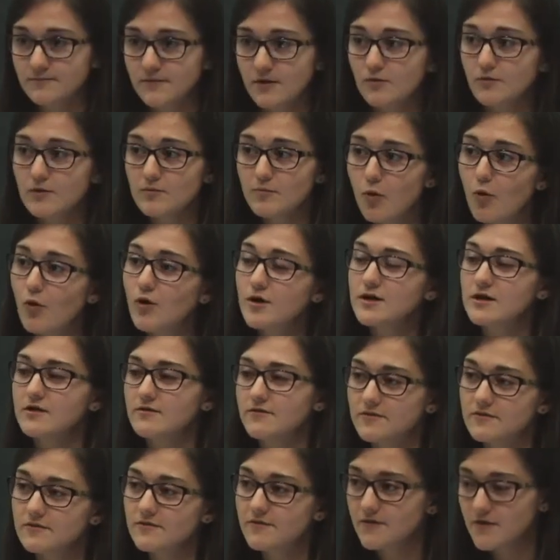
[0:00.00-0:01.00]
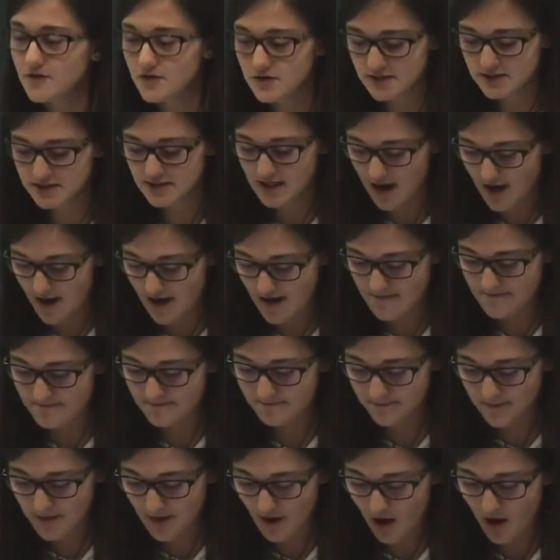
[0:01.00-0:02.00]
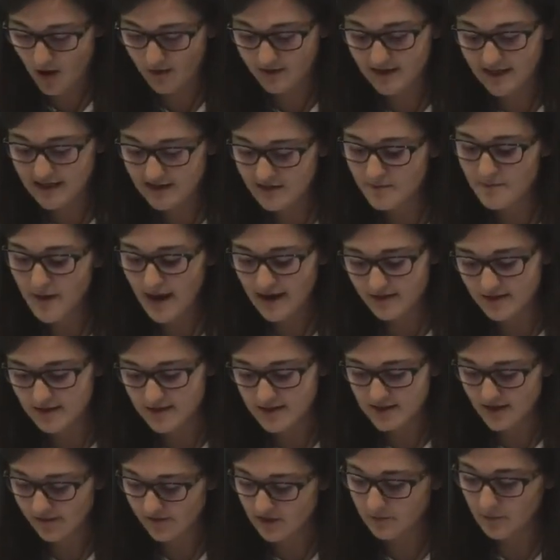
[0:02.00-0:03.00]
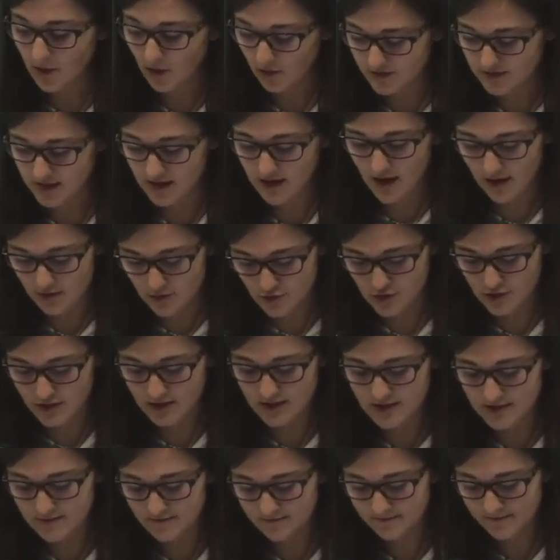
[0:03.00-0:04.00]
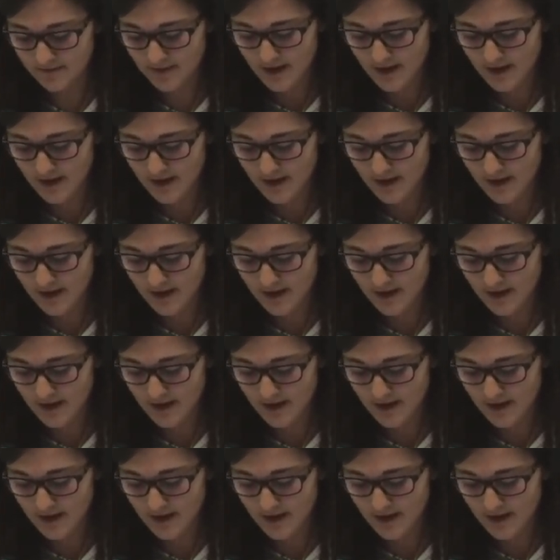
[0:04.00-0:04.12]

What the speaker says: reporting for the first time on the independence of the Baltic countries.